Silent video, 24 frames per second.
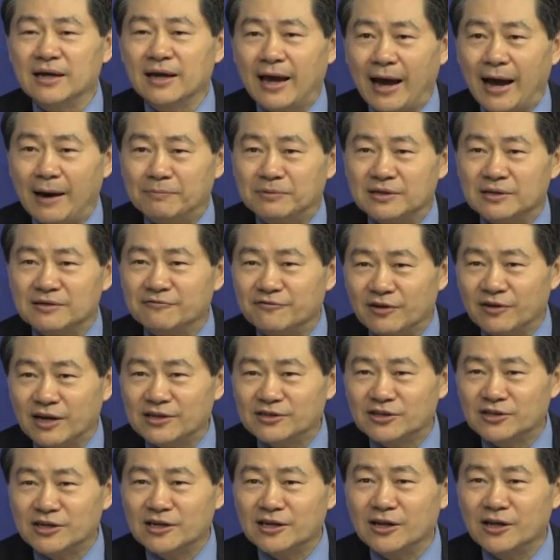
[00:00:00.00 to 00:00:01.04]
kept
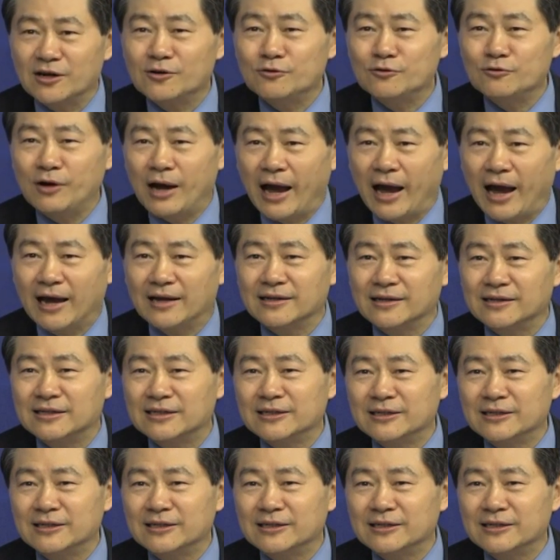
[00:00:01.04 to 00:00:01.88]
inflation low, and